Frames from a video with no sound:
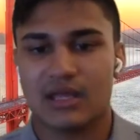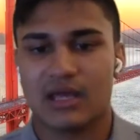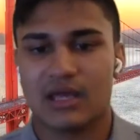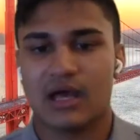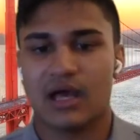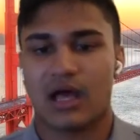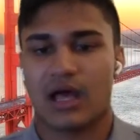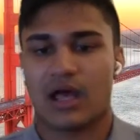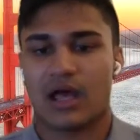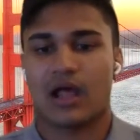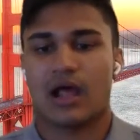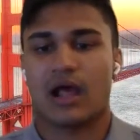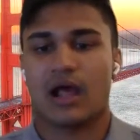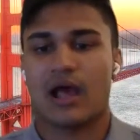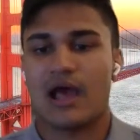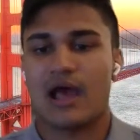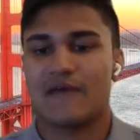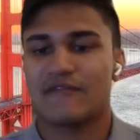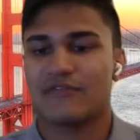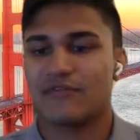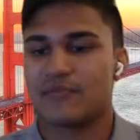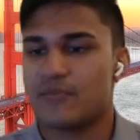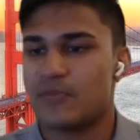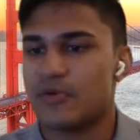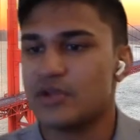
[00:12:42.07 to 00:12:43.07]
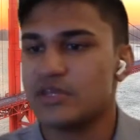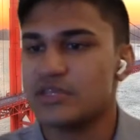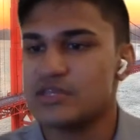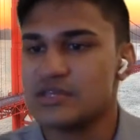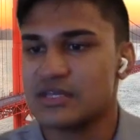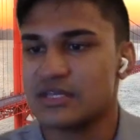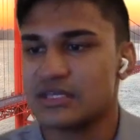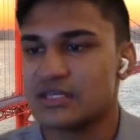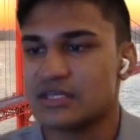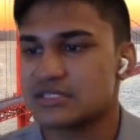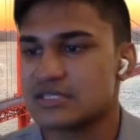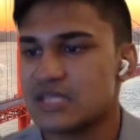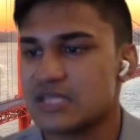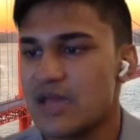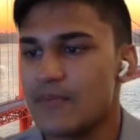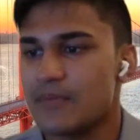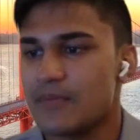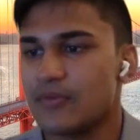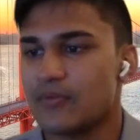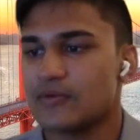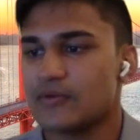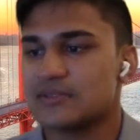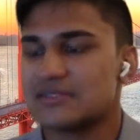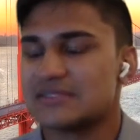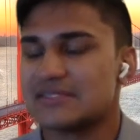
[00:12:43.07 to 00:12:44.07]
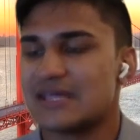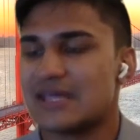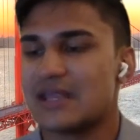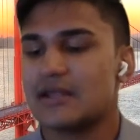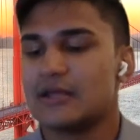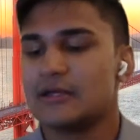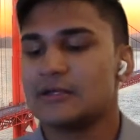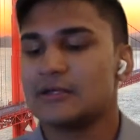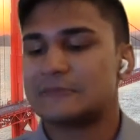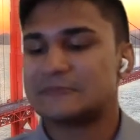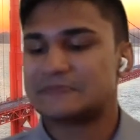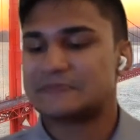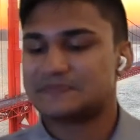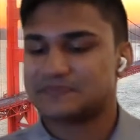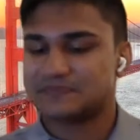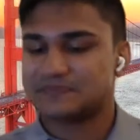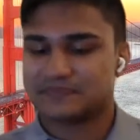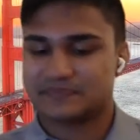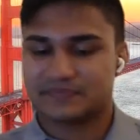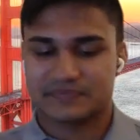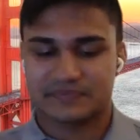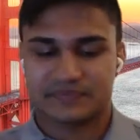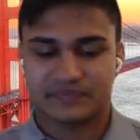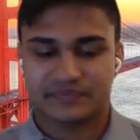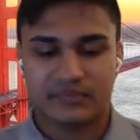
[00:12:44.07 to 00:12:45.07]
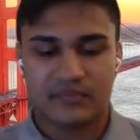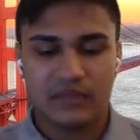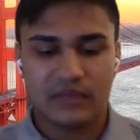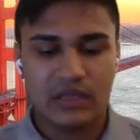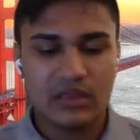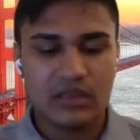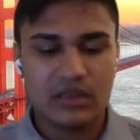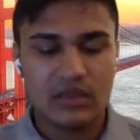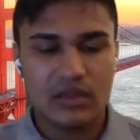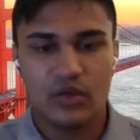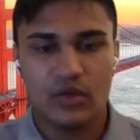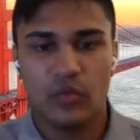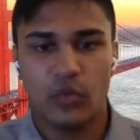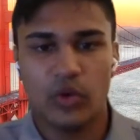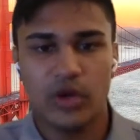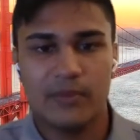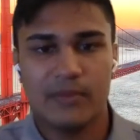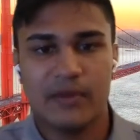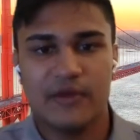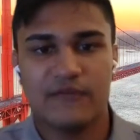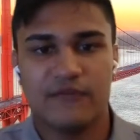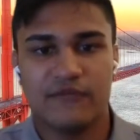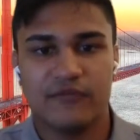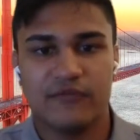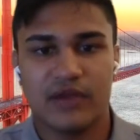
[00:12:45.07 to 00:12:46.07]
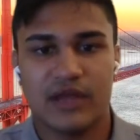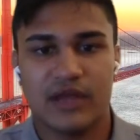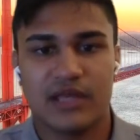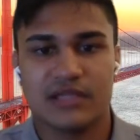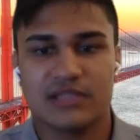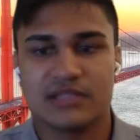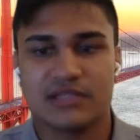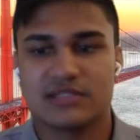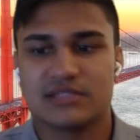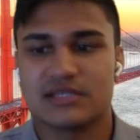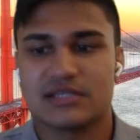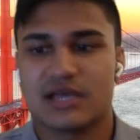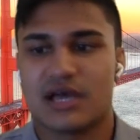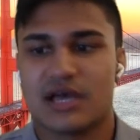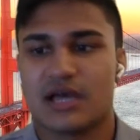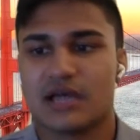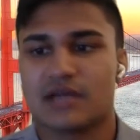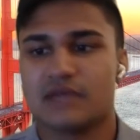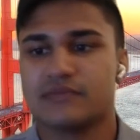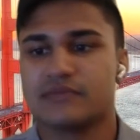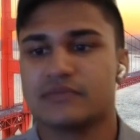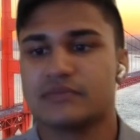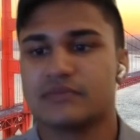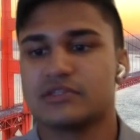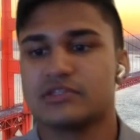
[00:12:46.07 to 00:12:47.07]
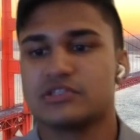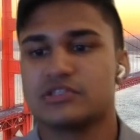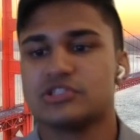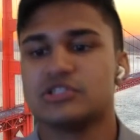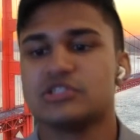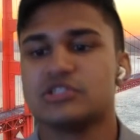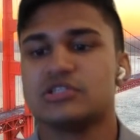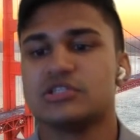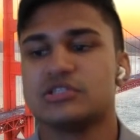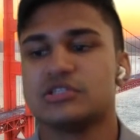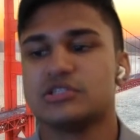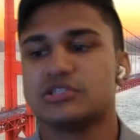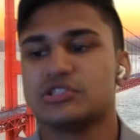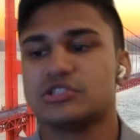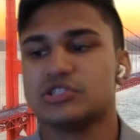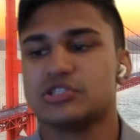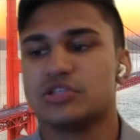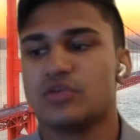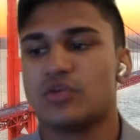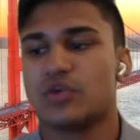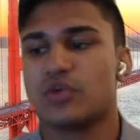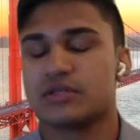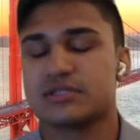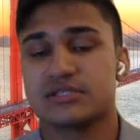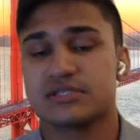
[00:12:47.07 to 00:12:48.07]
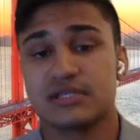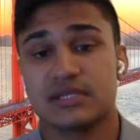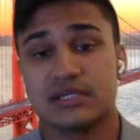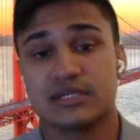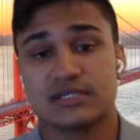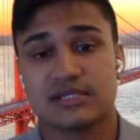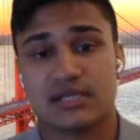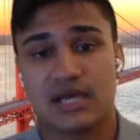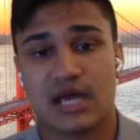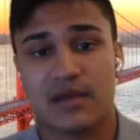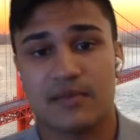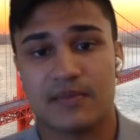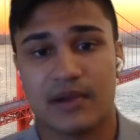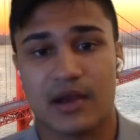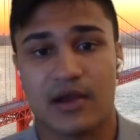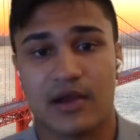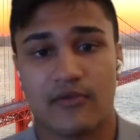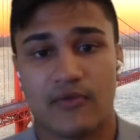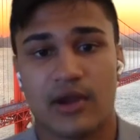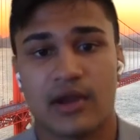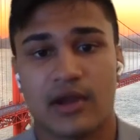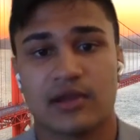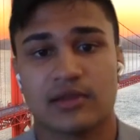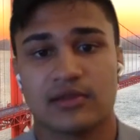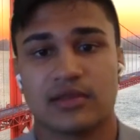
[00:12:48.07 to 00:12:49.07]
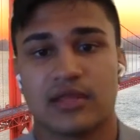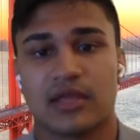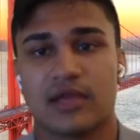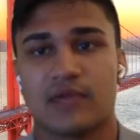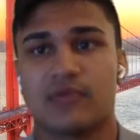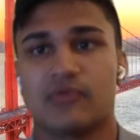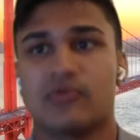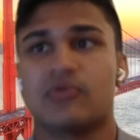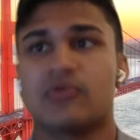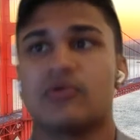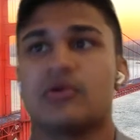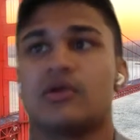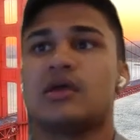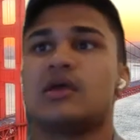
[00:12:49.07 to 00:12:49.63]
I have a pretty good example, is that one of my friends, she wants to get signed by a record label,